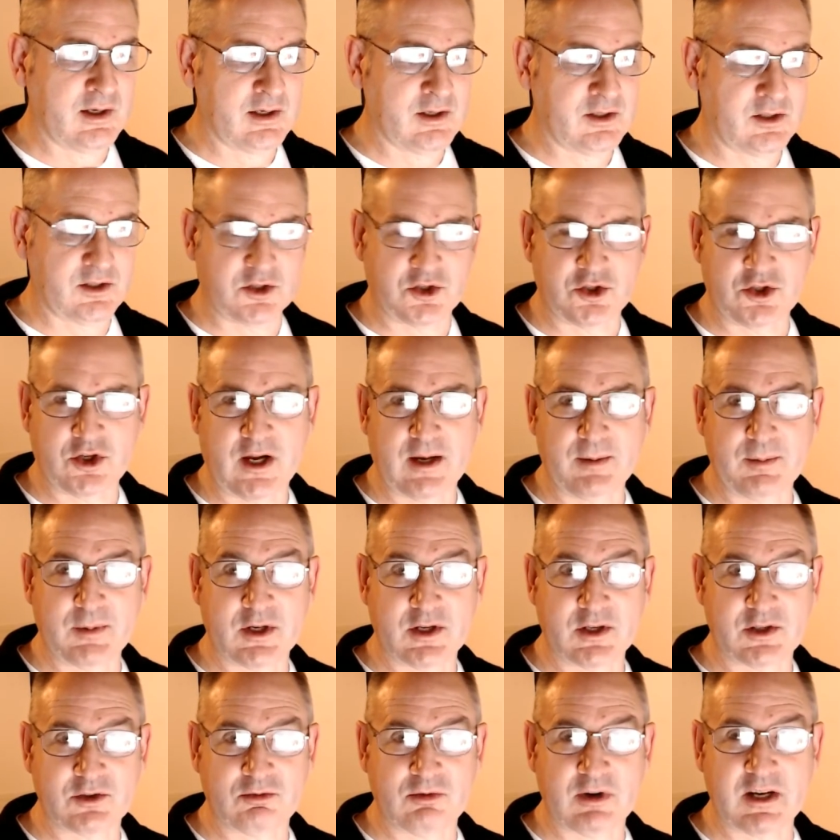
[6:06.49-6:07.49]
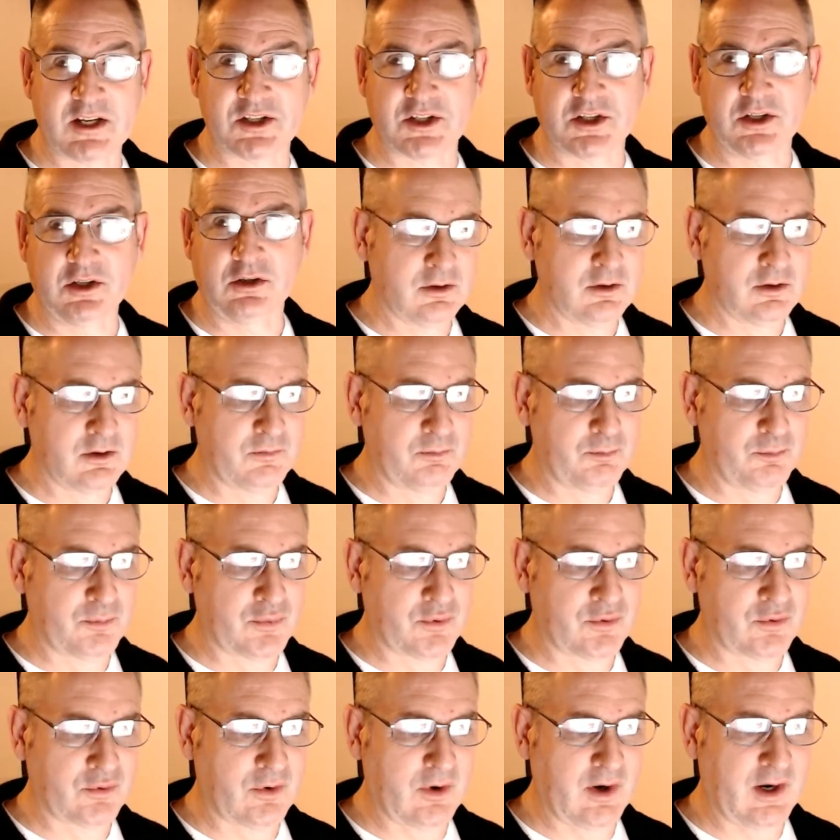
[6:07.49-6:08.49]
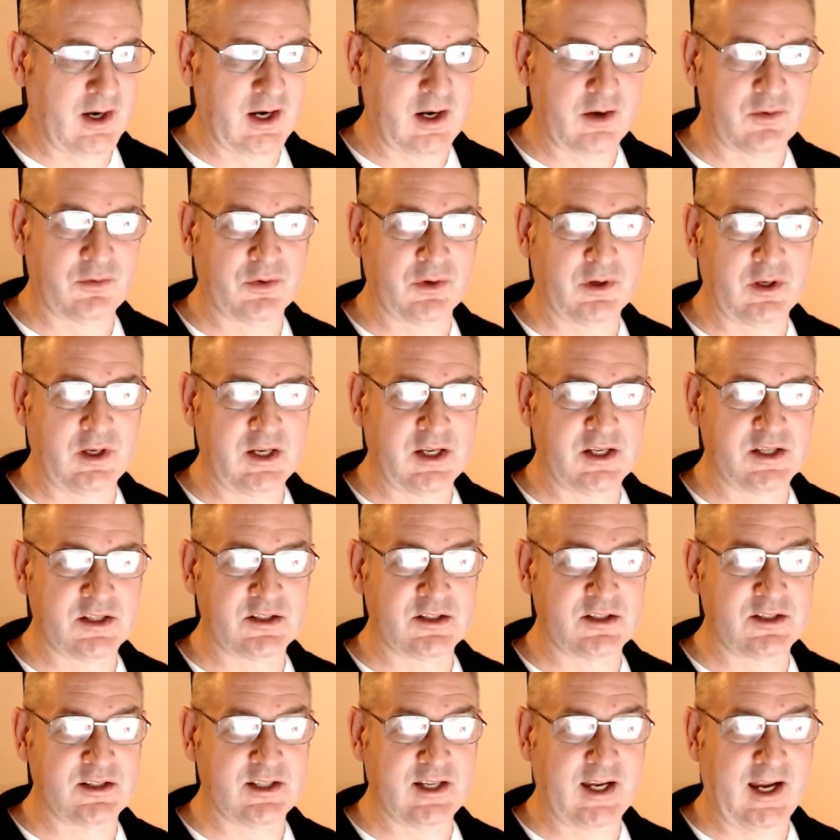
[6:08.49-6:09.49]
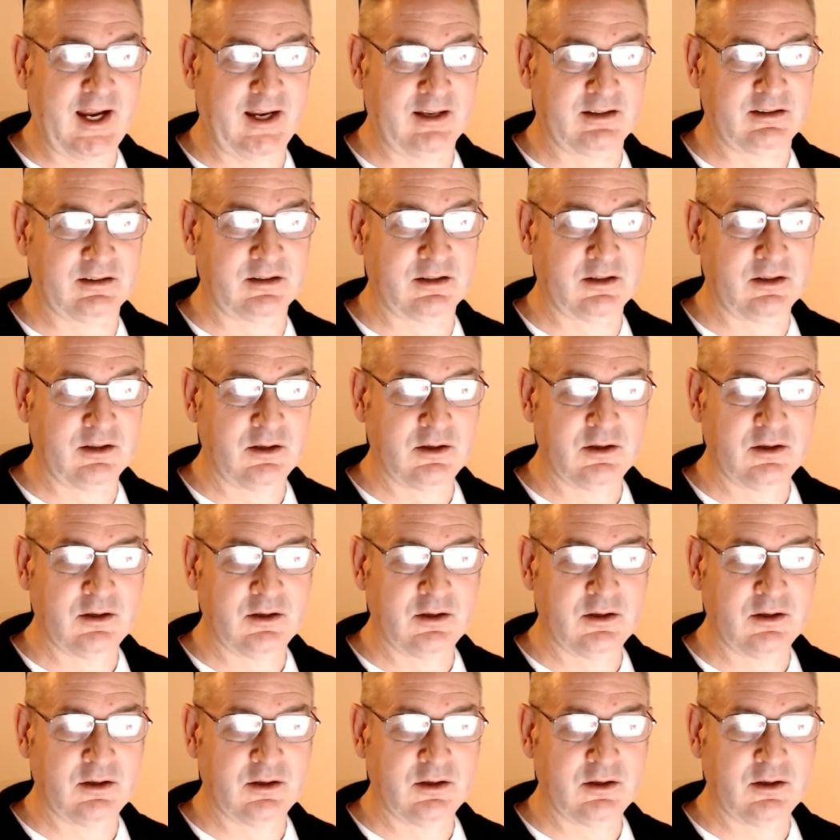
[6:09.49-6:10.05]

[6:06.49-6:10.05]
The Shaman has risen. Pray for his death.